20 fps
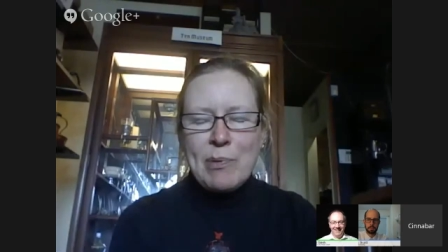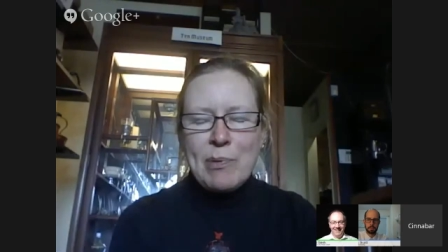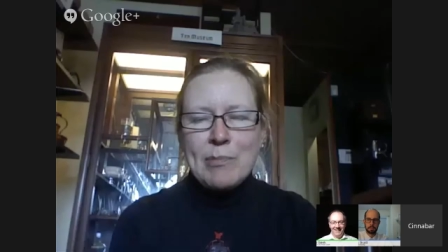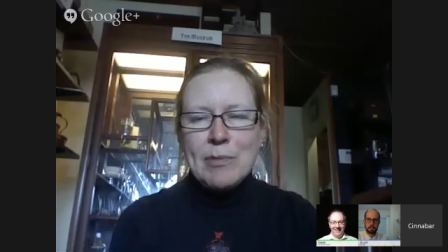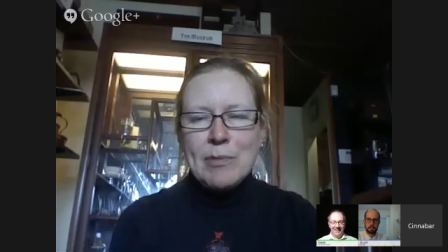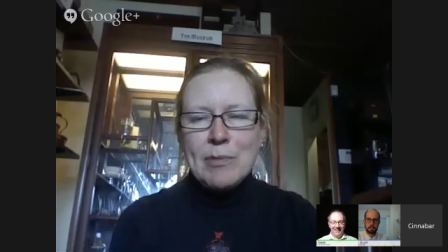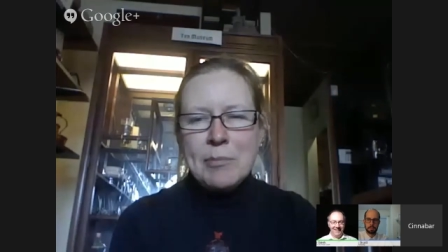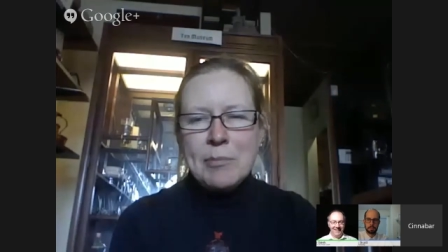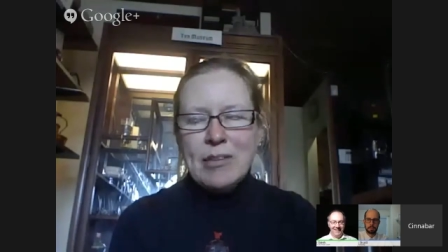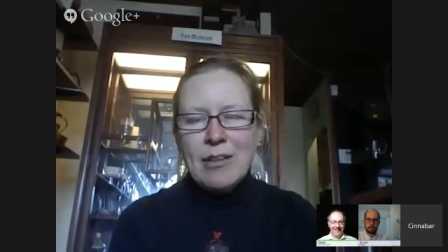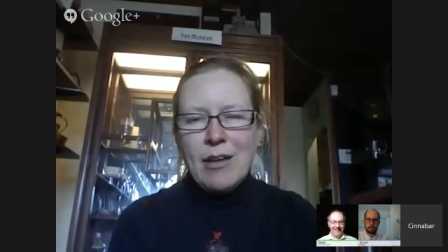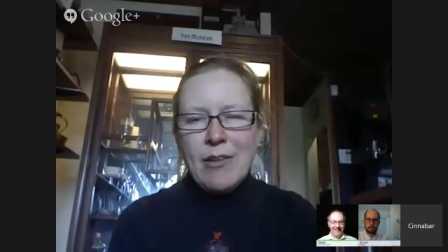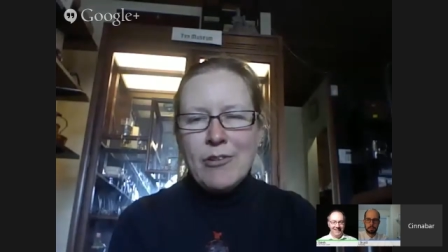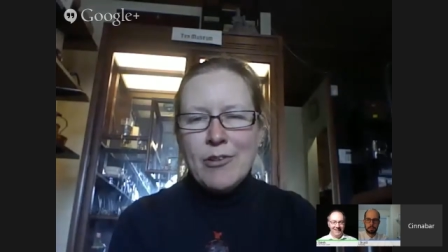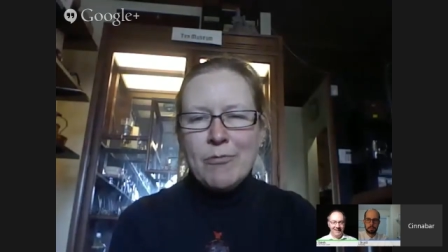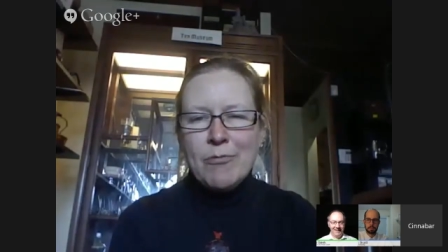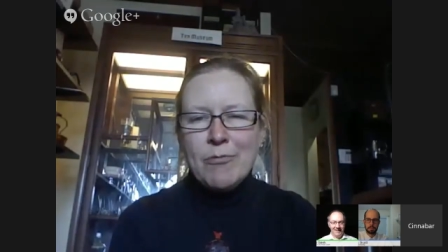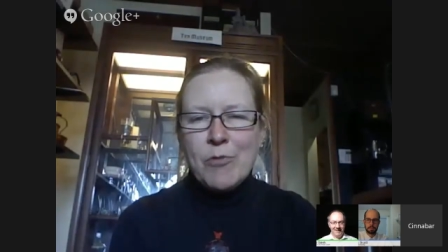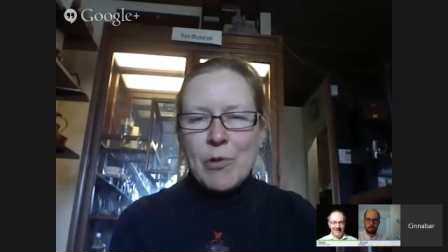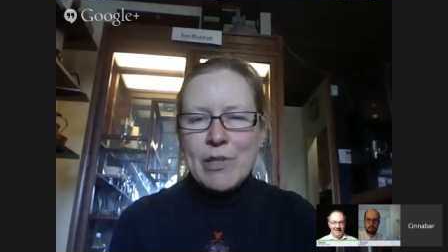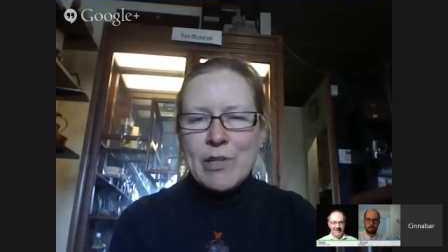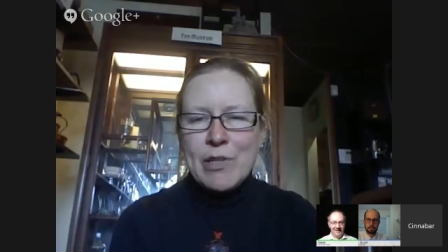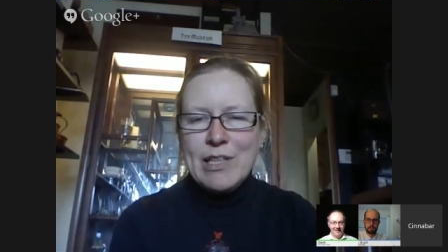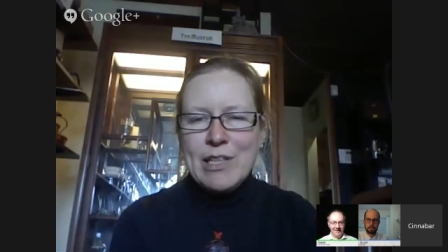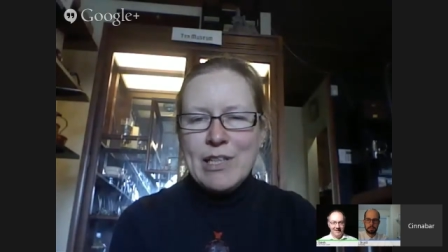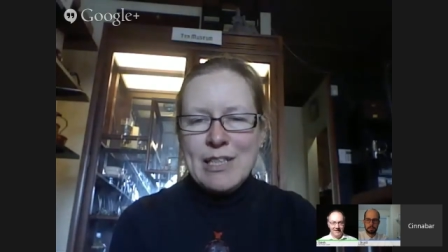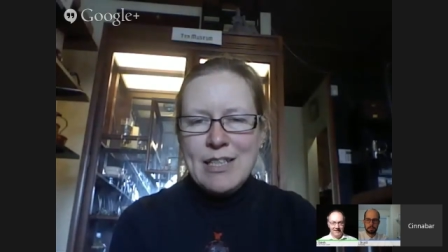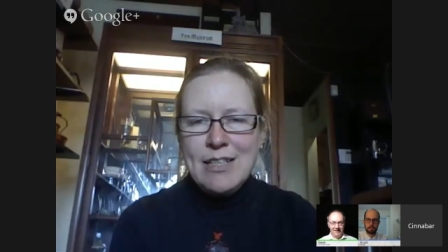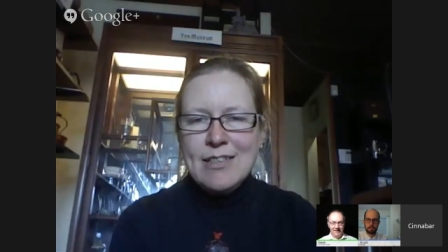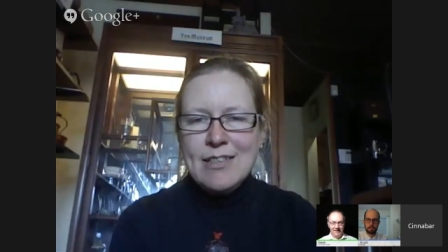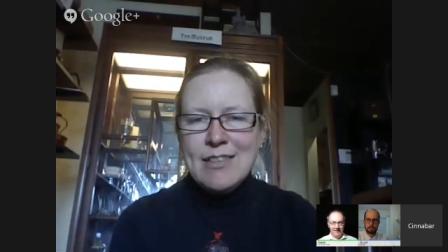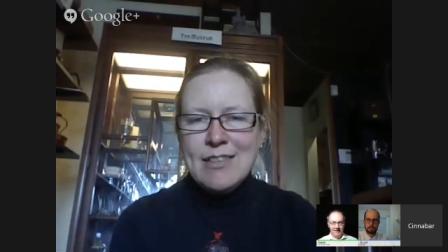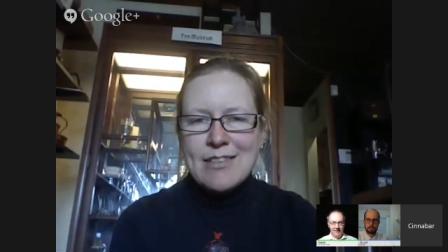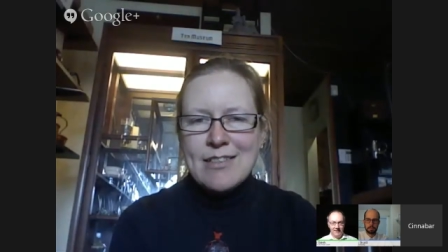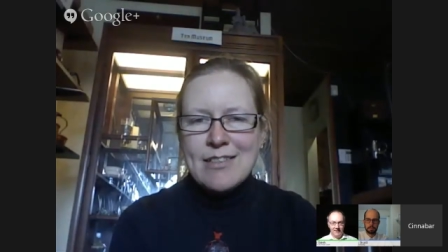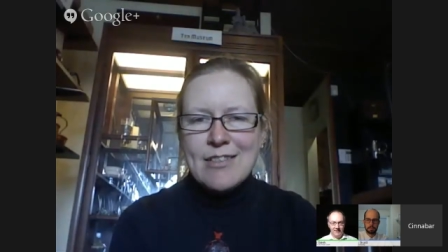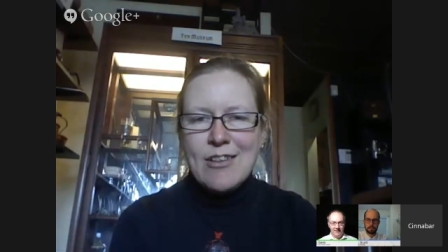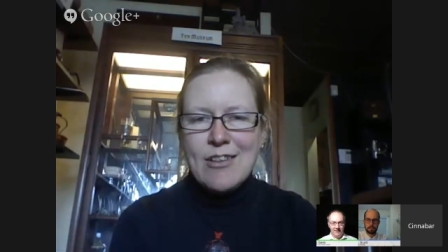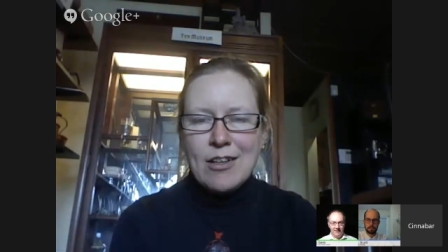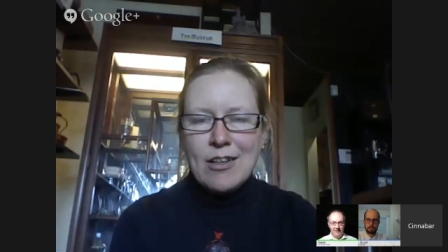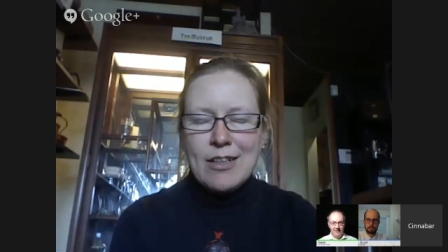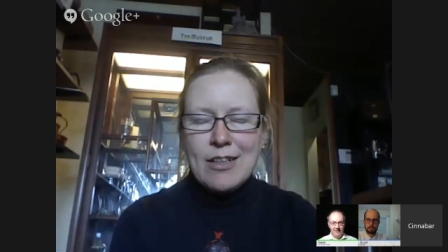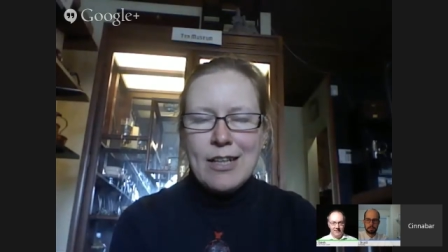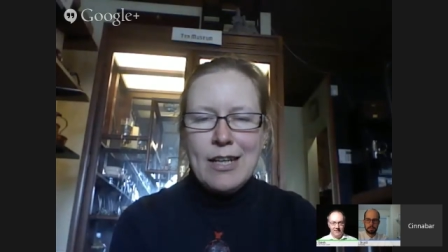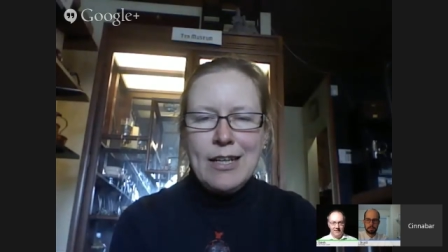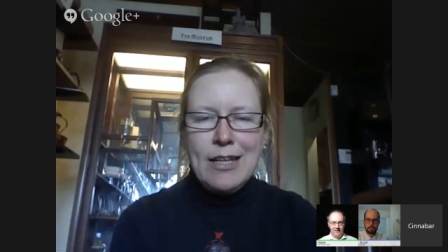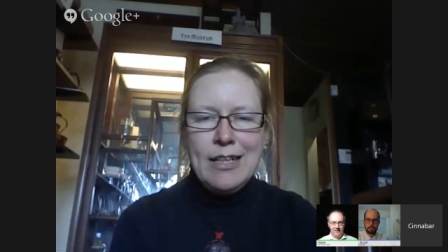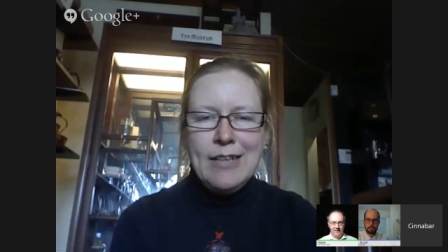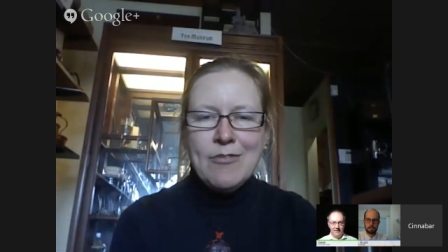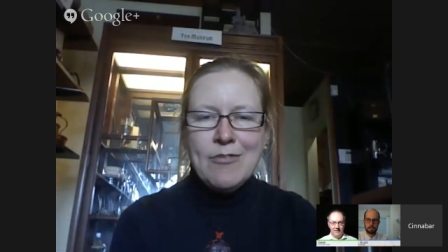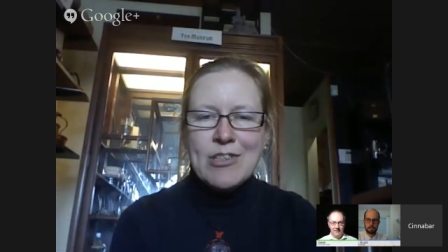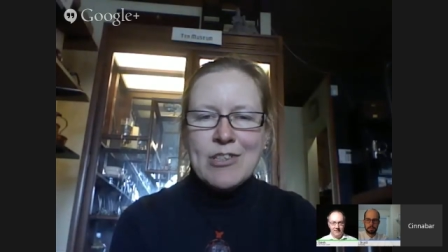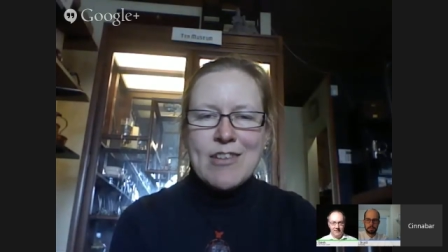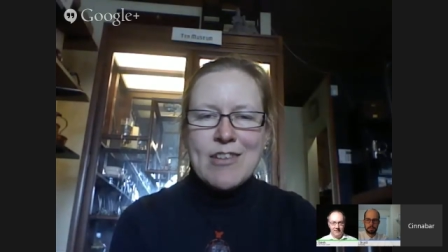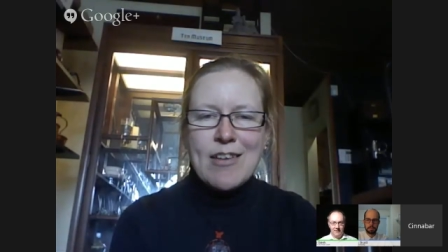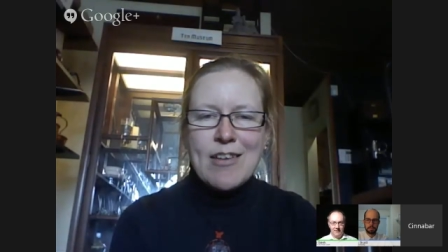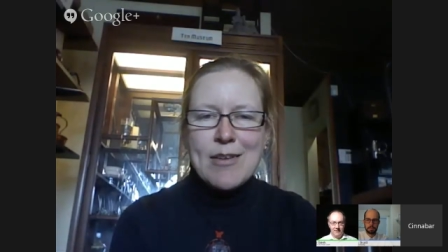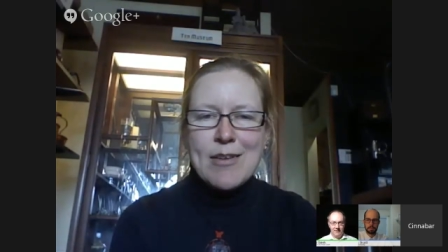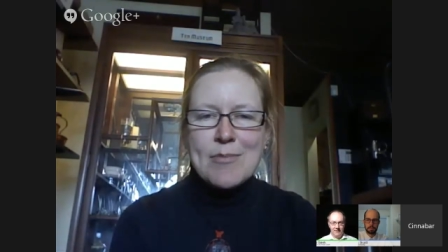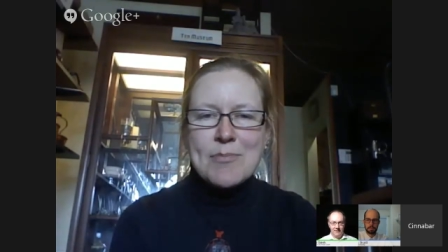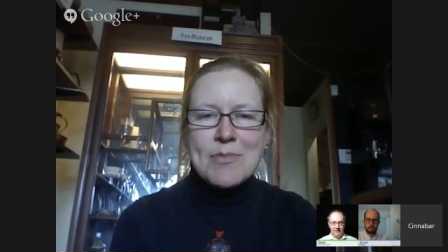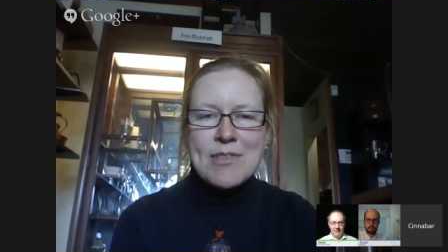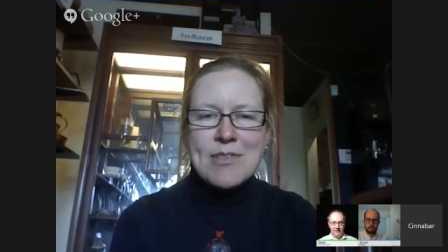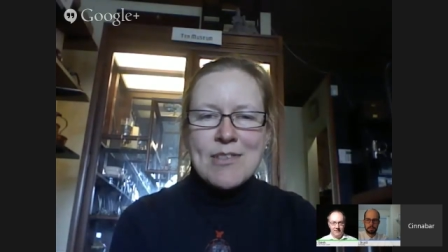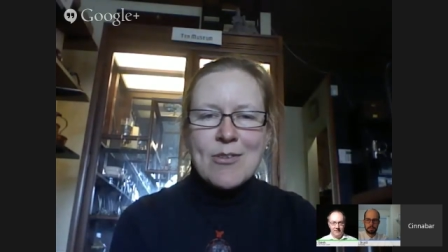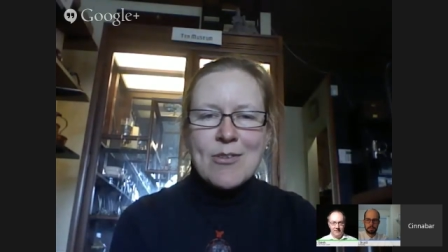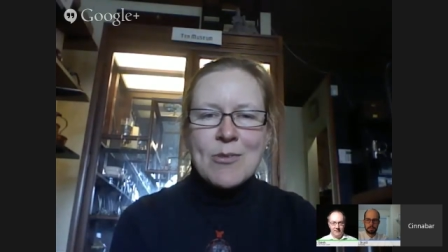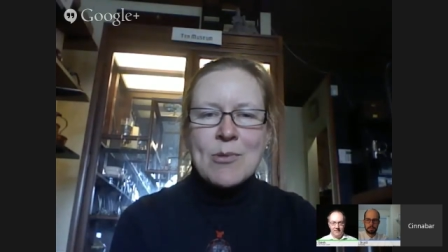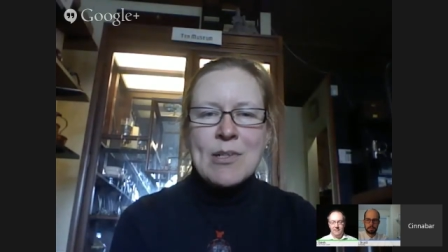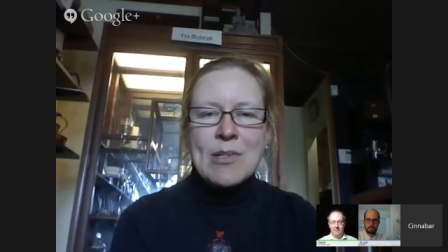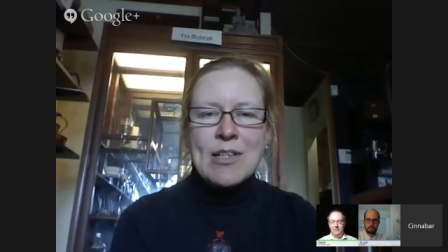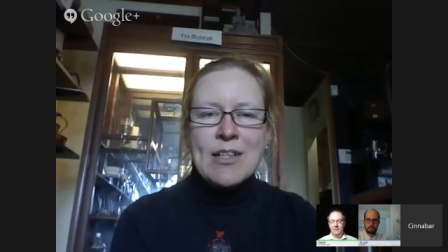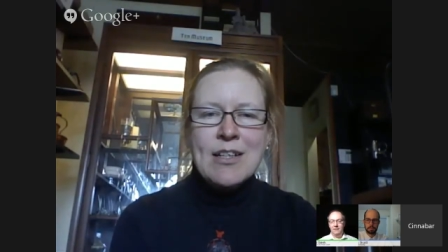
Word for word: probably about 140 teas in stock at any given time, so